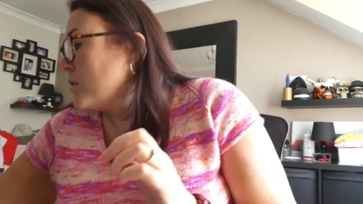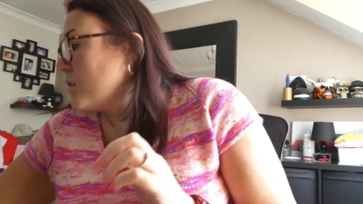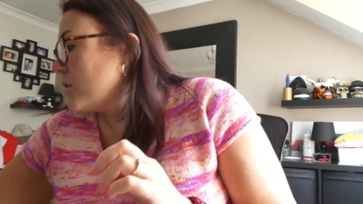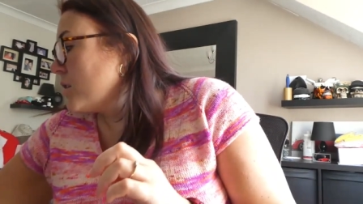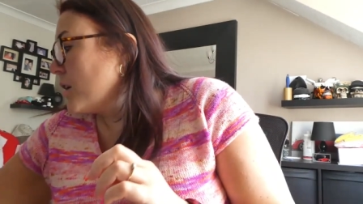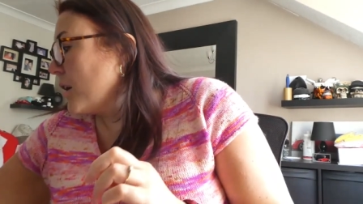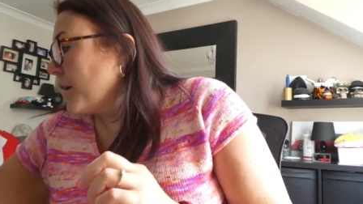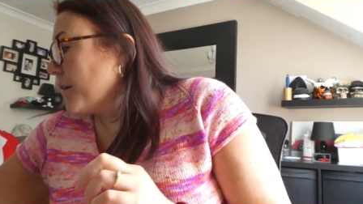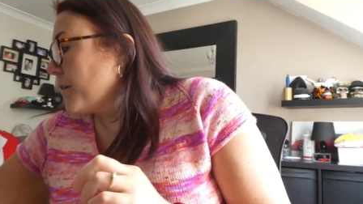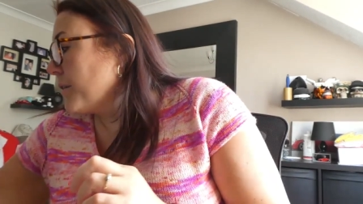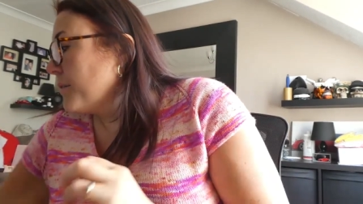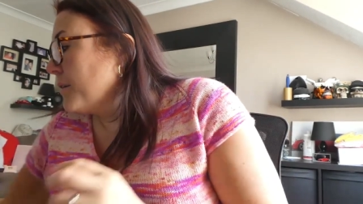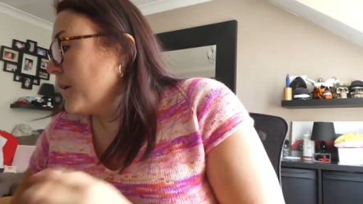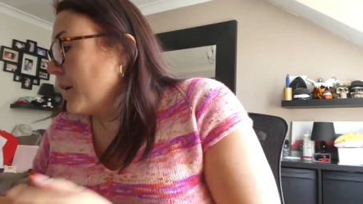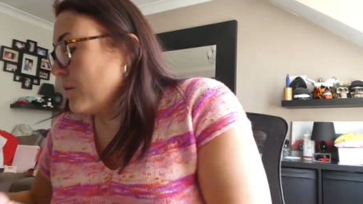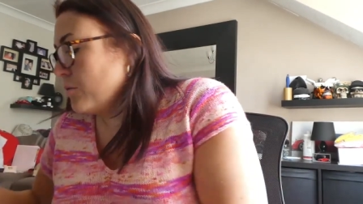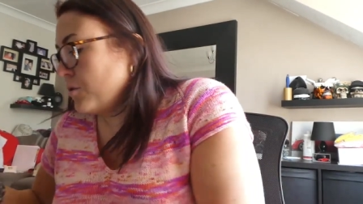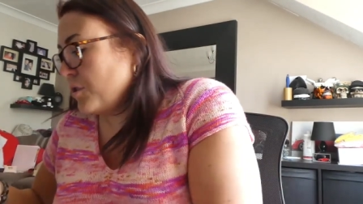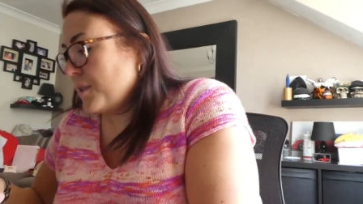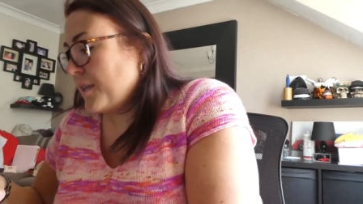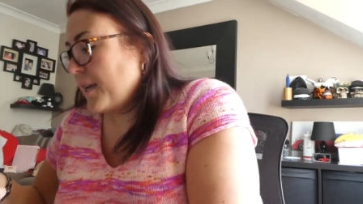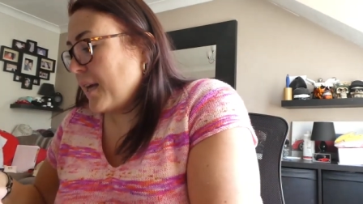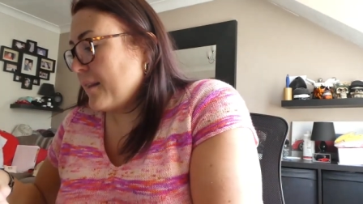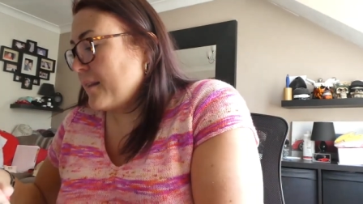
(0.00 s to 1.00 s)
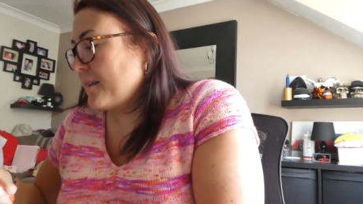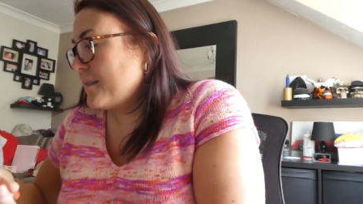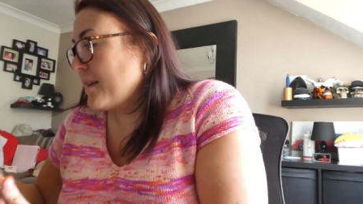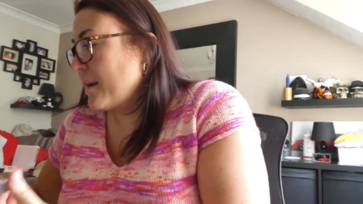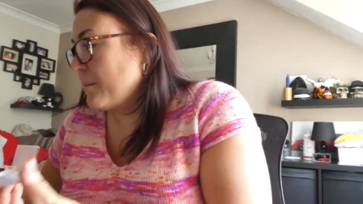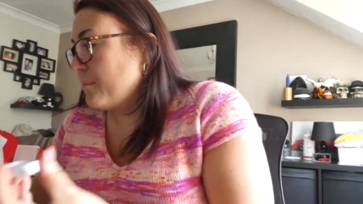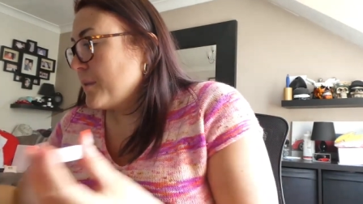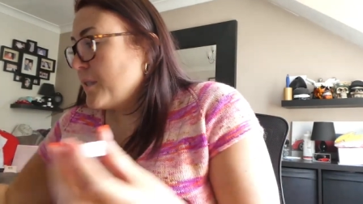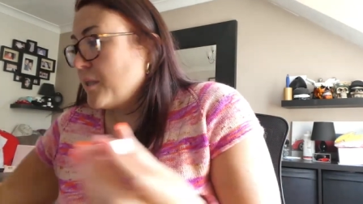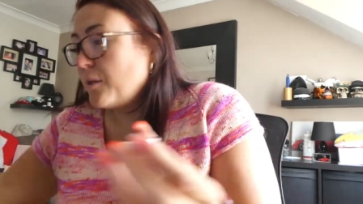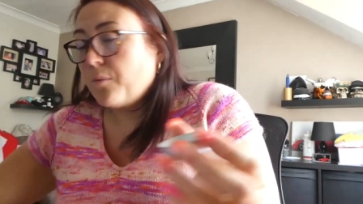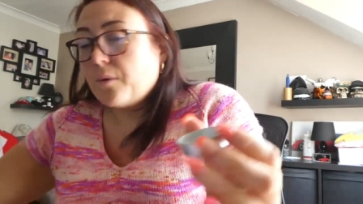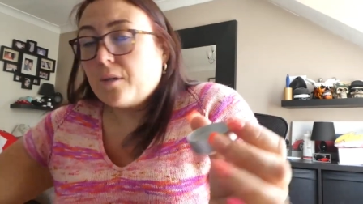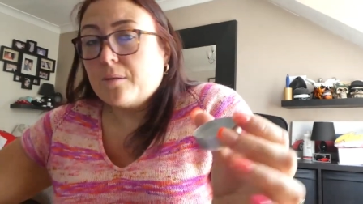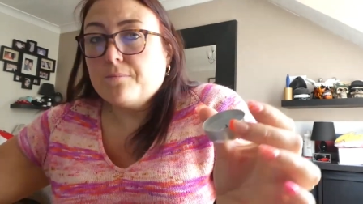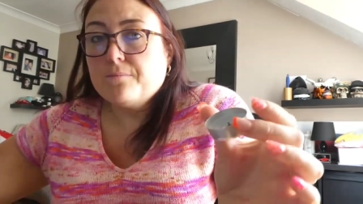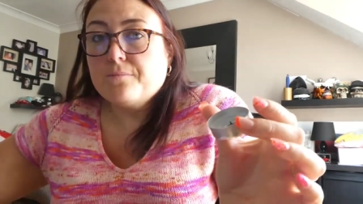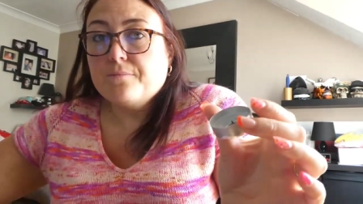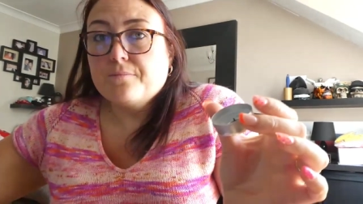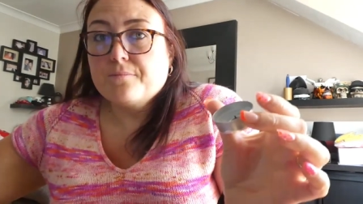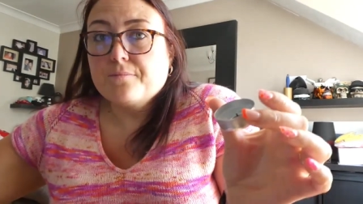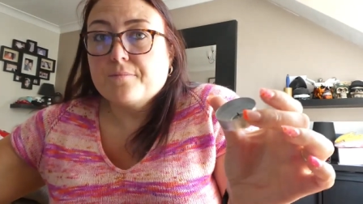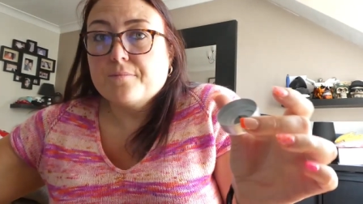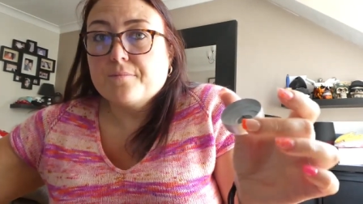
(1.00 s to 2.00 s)
So I'll just get this empty
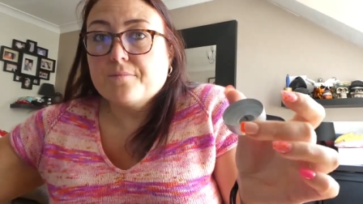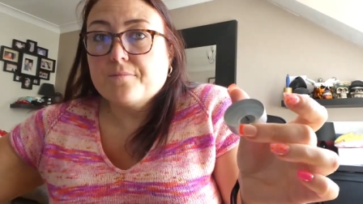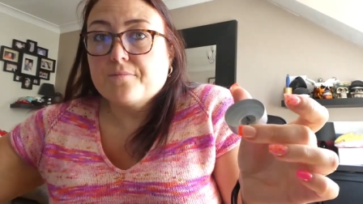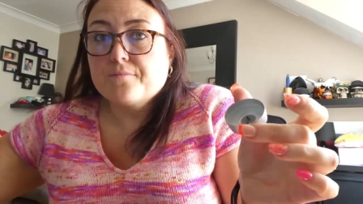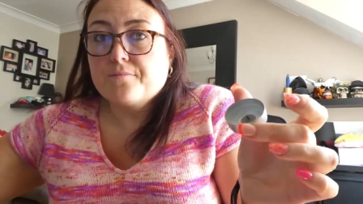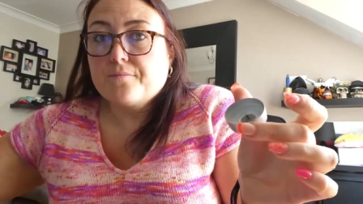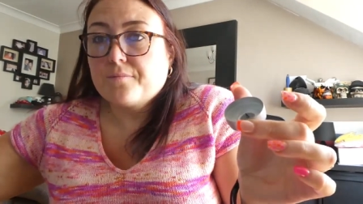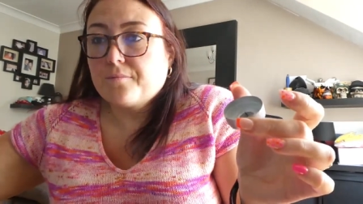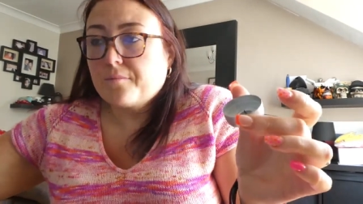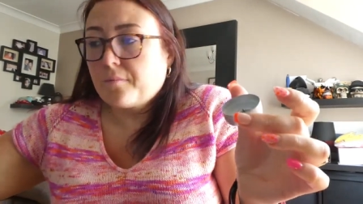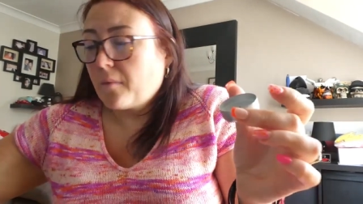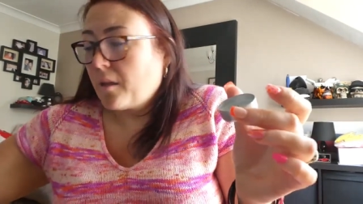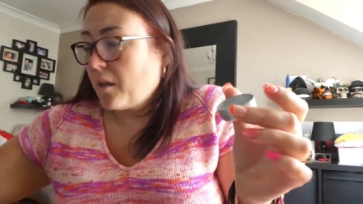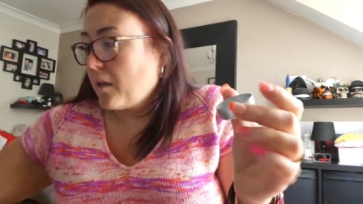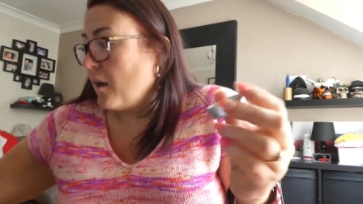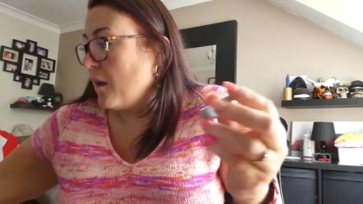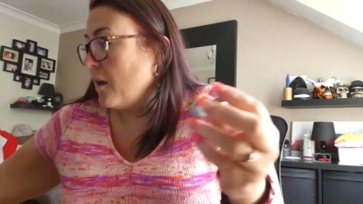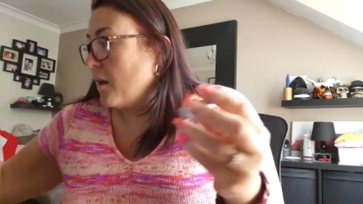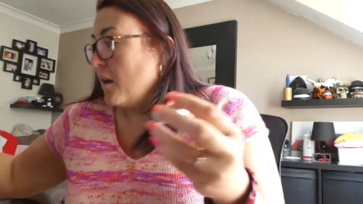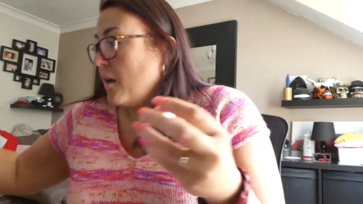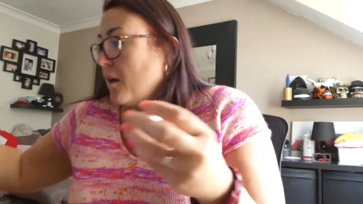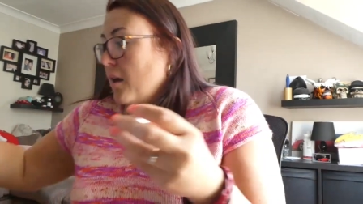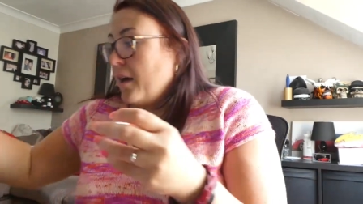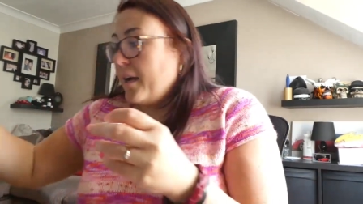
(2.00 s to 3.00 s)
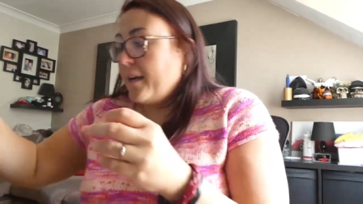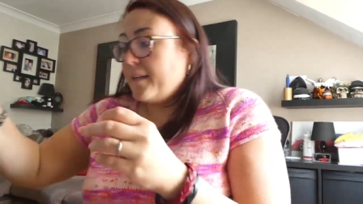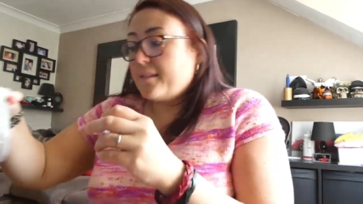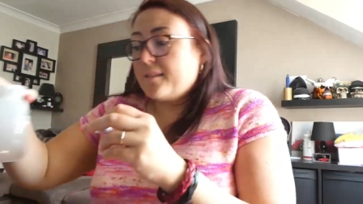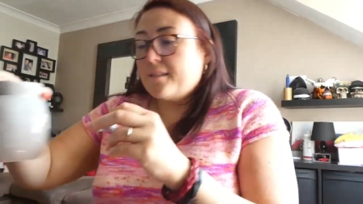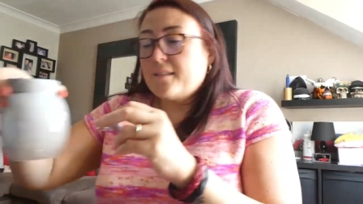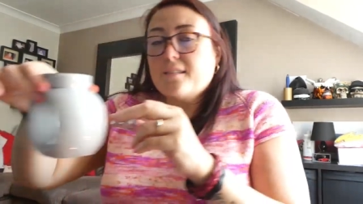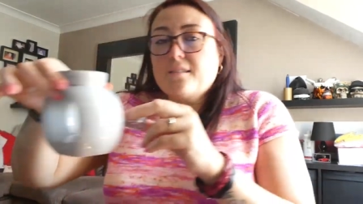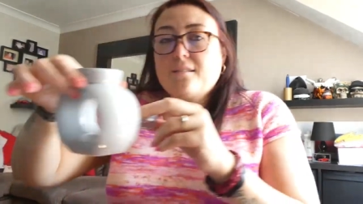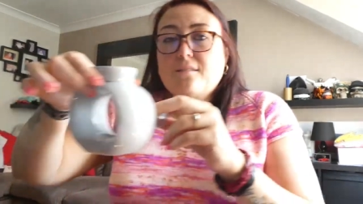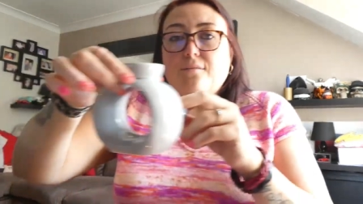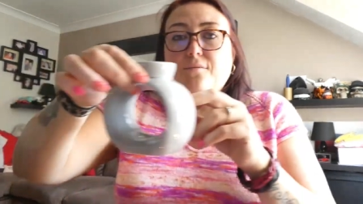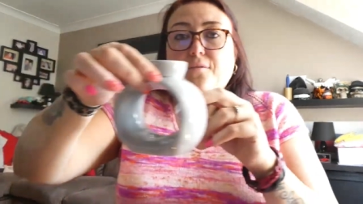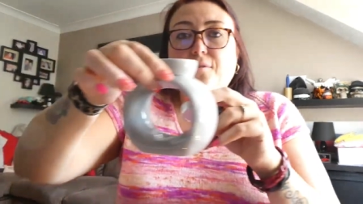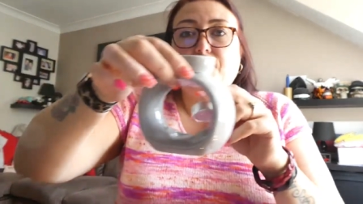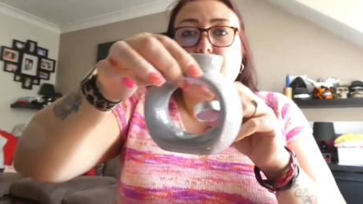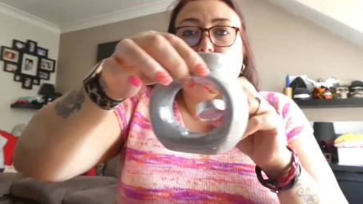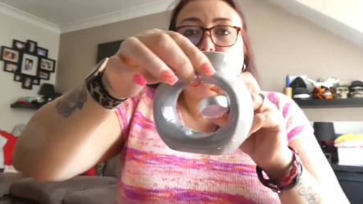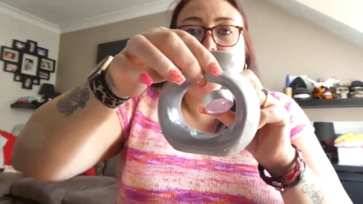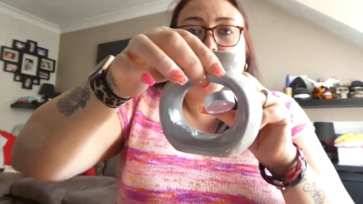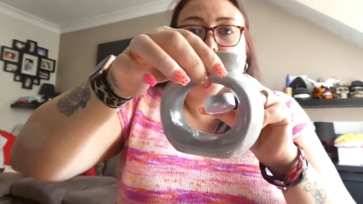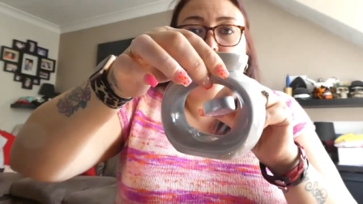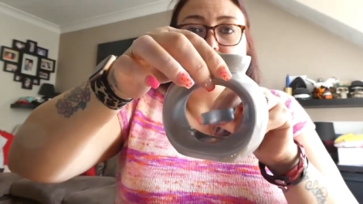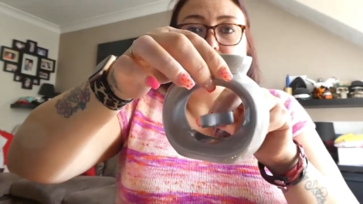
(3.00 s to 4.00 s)
one. It doesn't
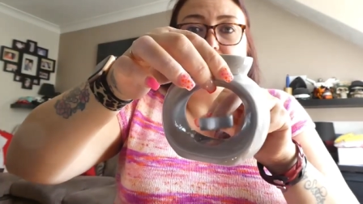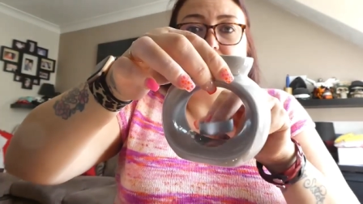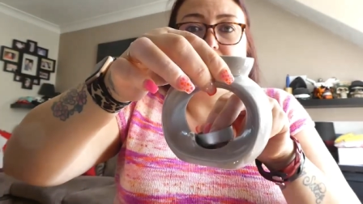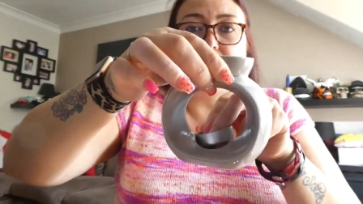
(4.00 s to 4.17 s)
fit